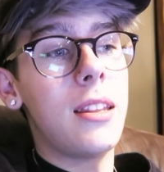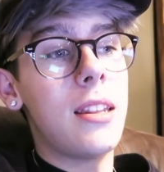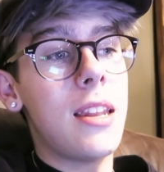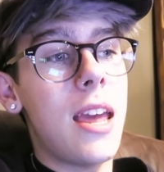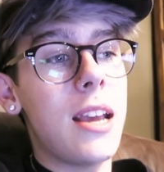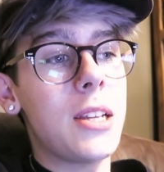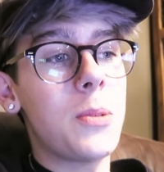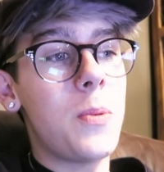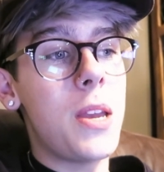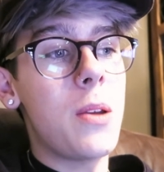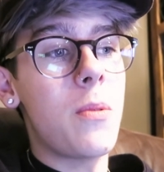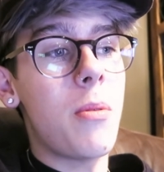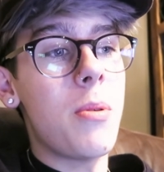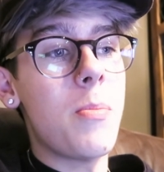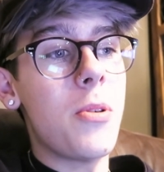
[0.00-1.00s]
next
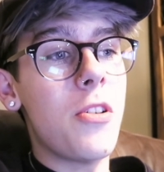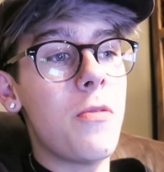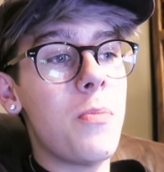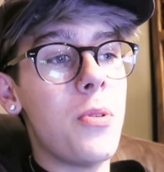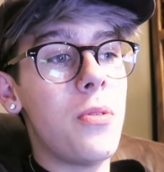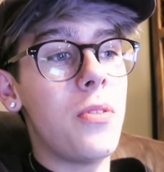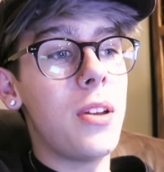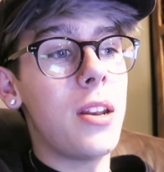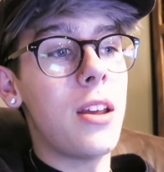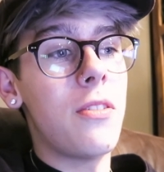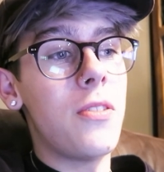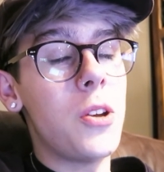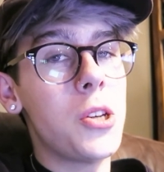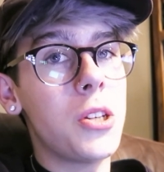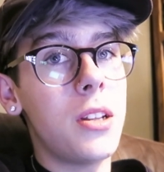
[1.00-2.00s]
week when we both move in
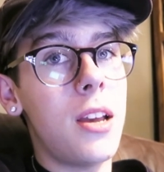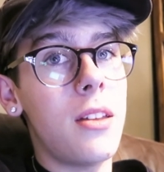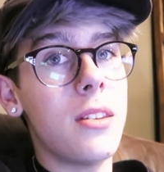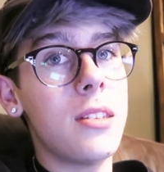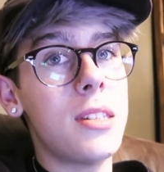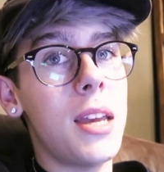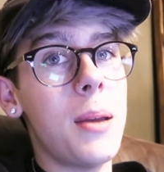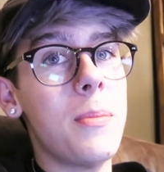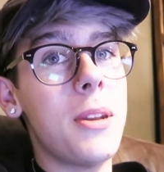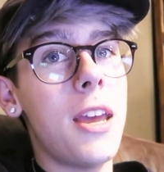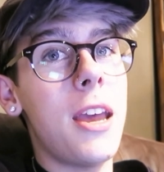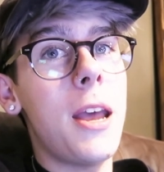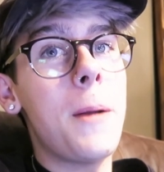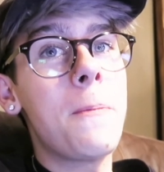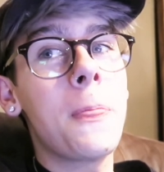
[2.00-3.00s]
officially on the same
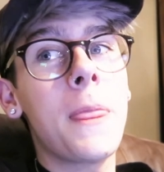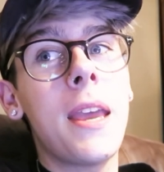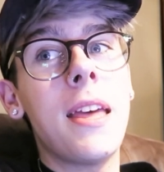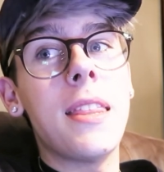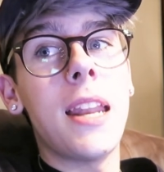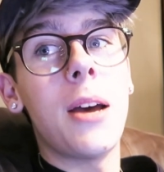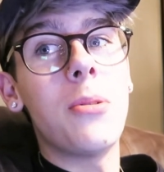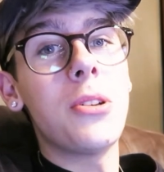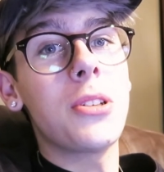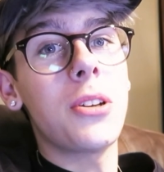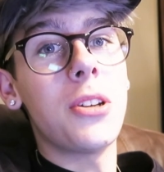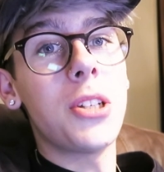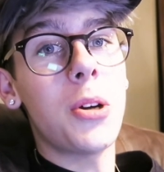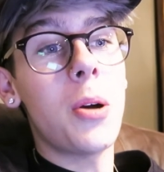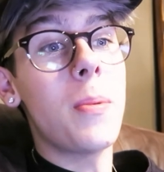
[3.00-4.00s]
day, then I was just
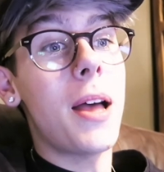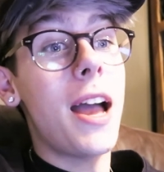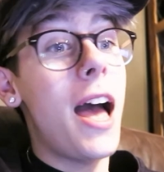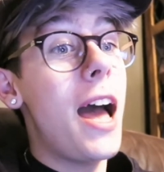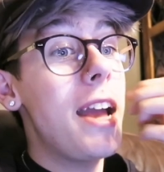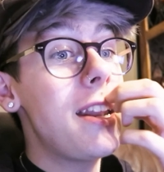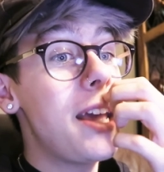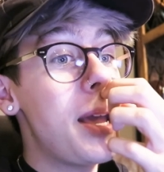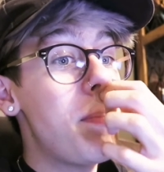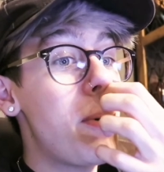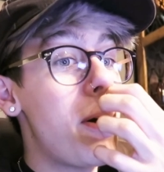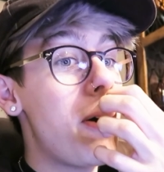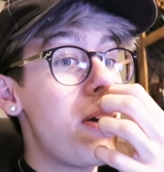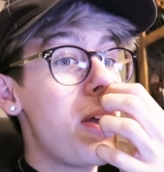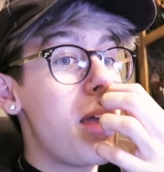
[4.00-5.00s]
going to show up like, hi
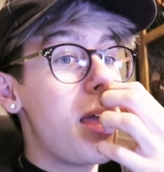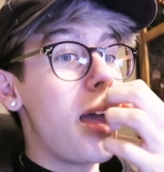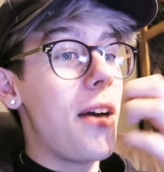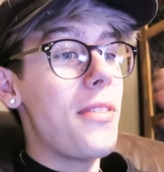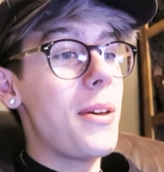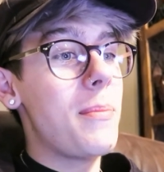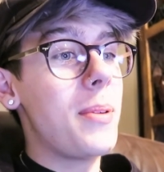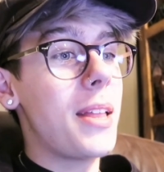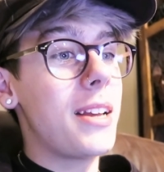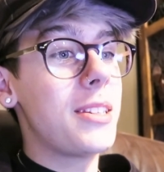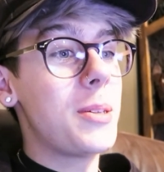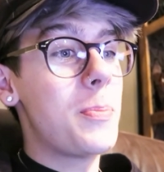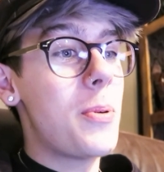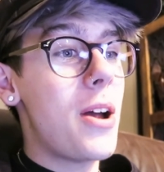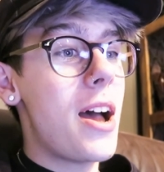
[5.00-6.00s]
neighbour, and then be like,
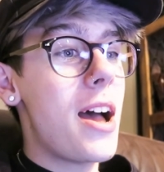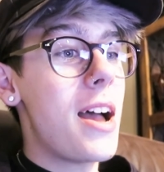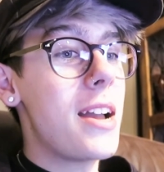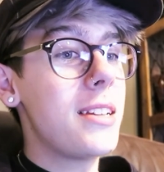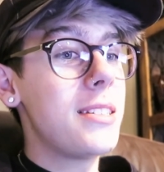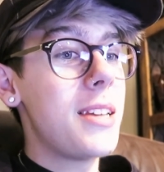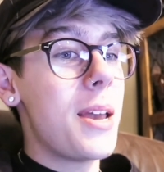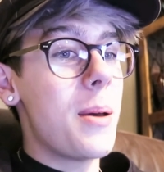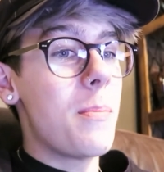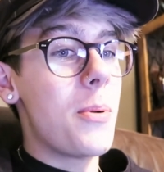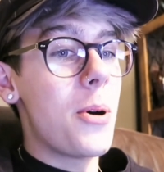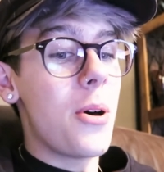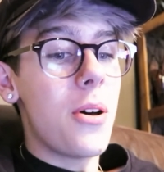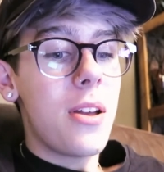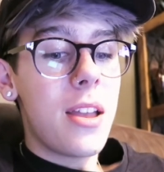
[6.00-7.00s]
surprised.
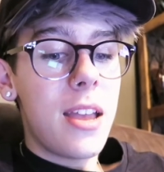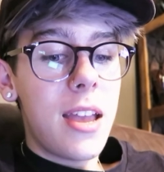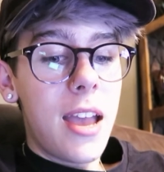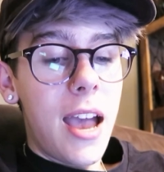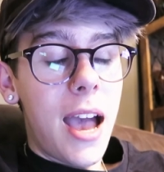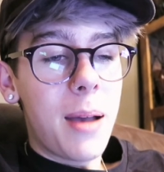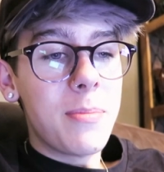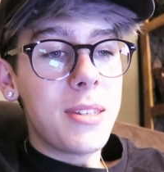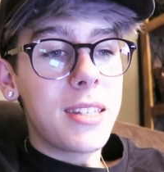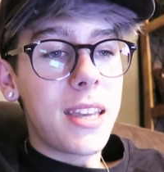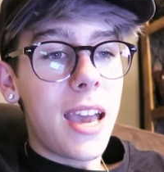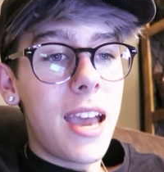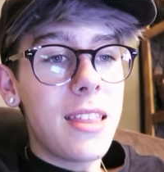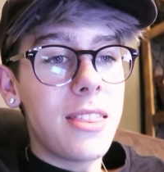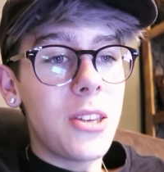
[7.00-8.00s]
But I'm
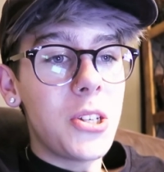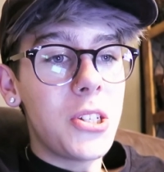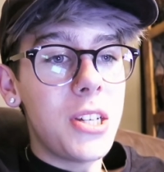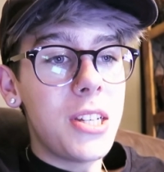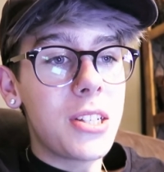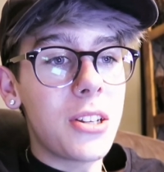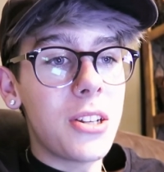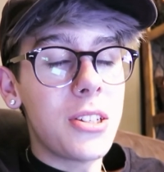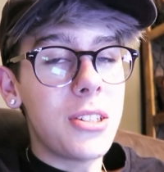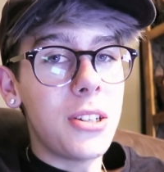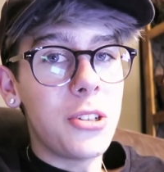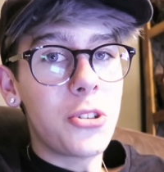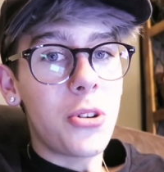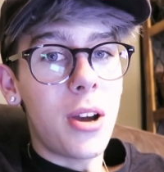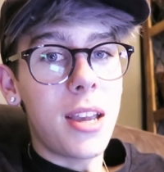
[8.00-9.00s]
scared that she's going to
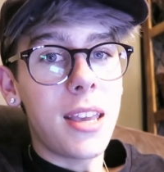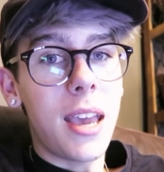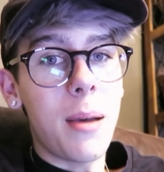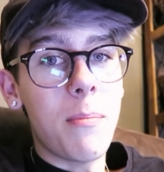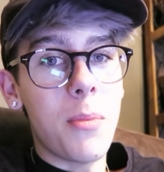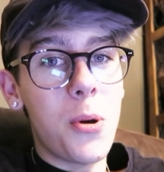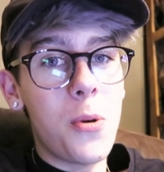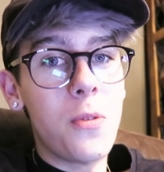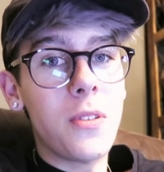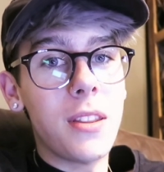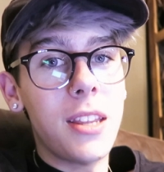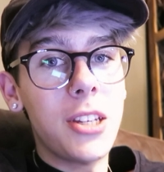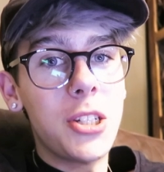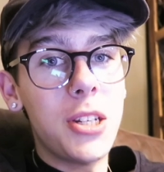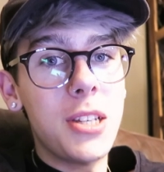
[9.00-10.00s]
still try and get moved
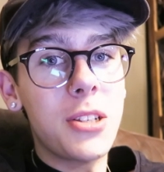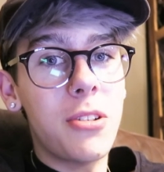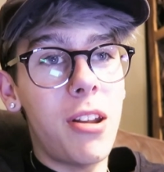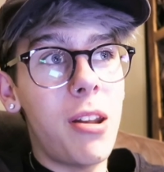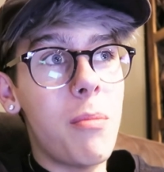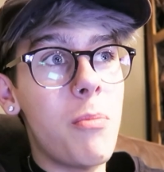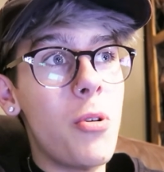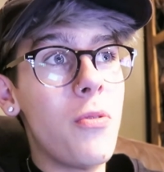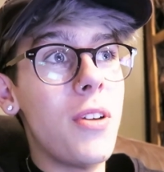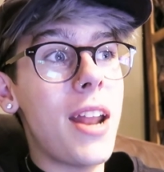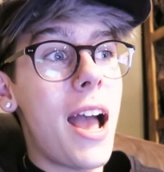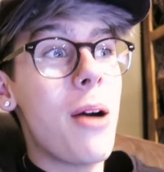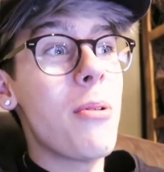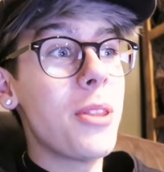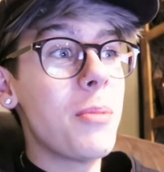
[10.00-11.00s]
and then she's going to end up
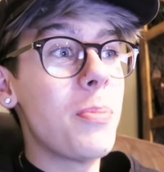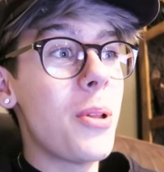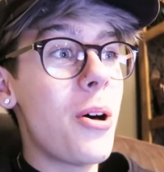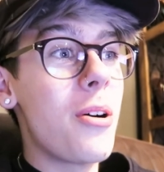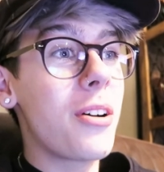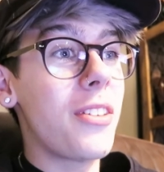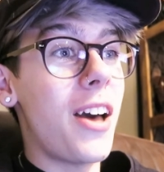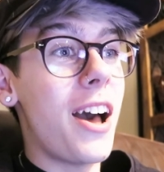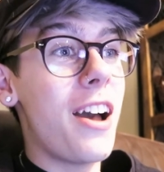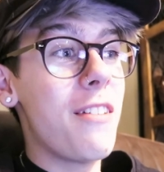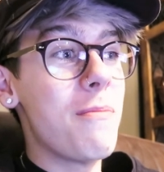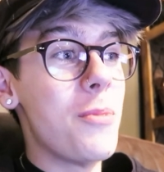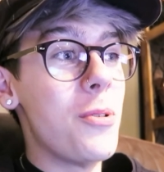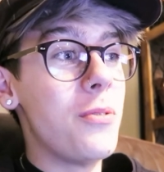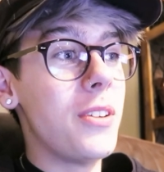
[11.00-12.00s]
moving out of the block that
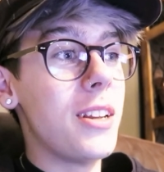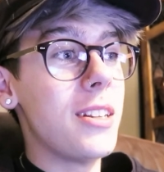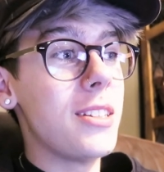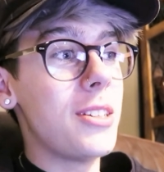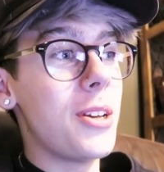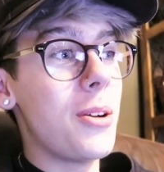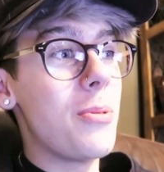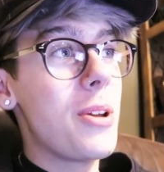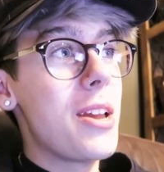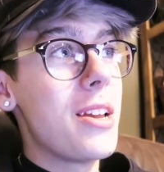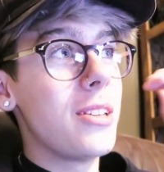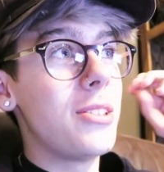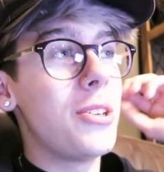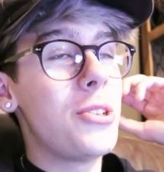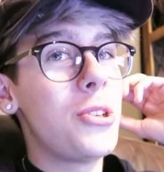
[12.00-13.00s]
I've moved into.
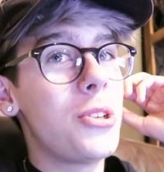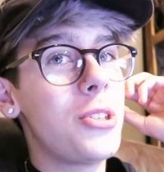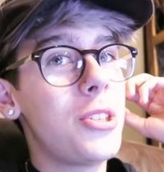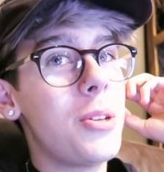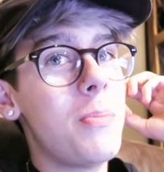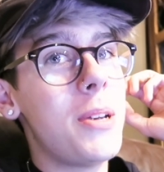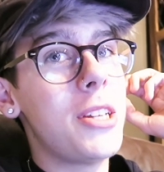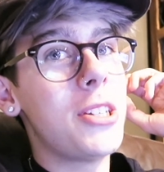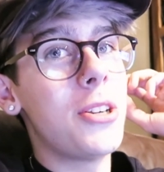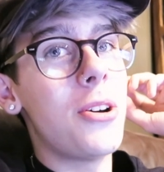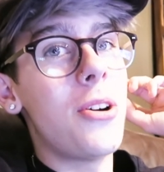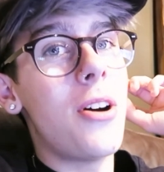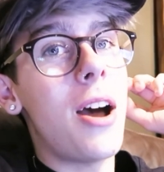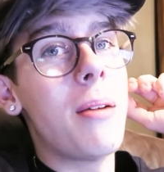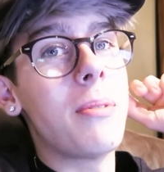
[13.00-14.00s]
So just to be
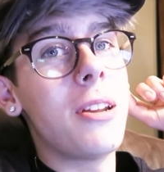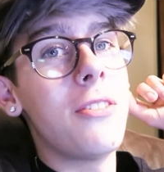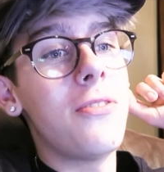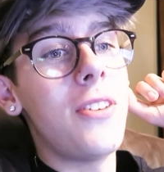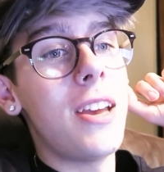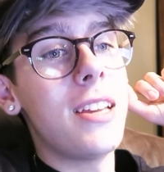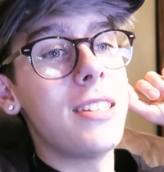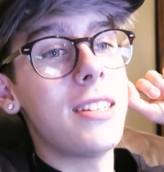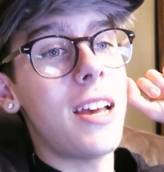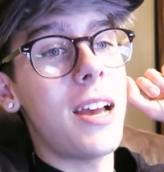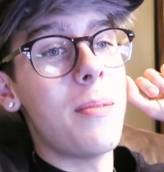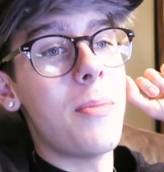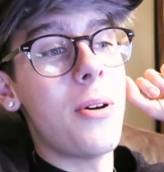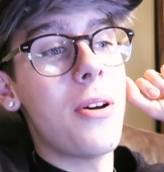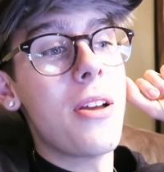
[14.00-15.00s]
sure, I'm going to
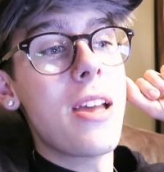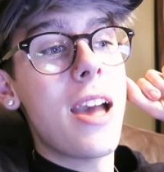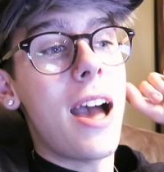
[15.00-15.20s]
FaceTime her.